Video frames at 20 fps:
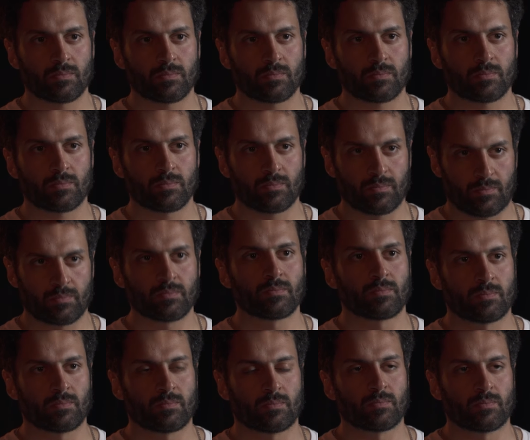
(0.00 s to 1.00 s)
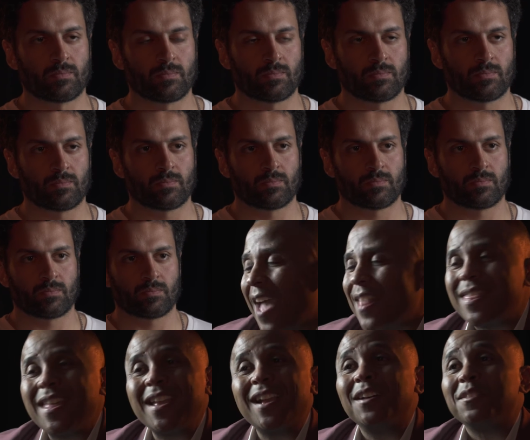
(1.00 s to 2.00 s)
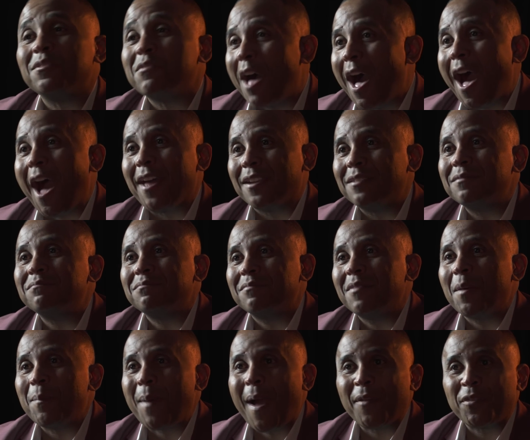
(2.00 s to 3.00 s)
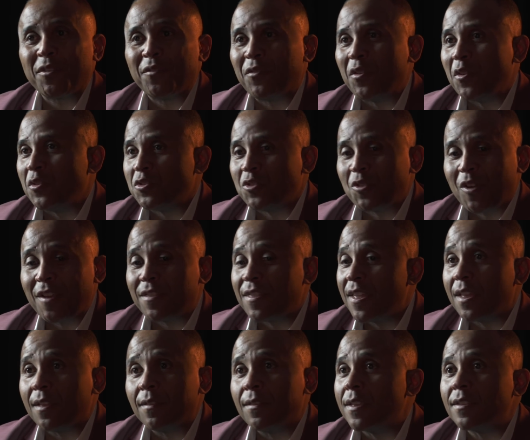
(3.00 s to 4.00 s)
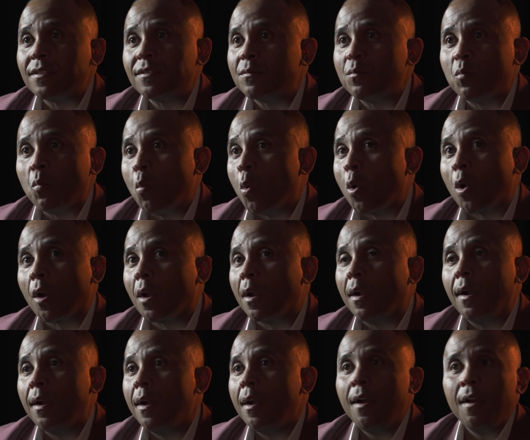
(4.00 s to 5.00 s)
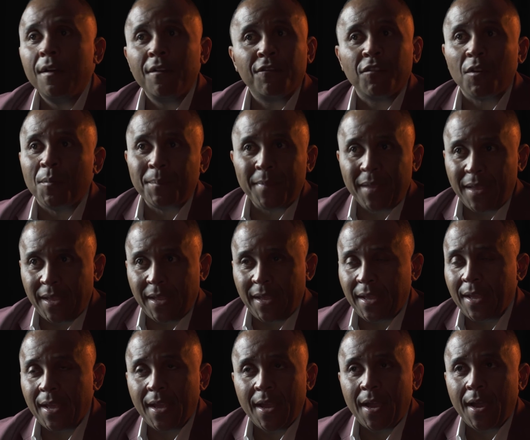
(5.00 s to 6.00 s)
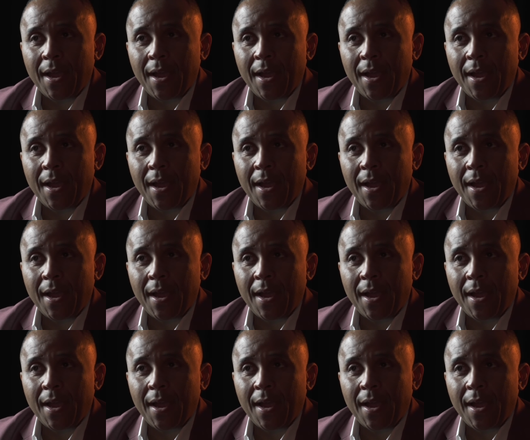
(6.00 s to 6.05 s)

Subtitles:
And, you know, I think a lot about the future. I think this work for me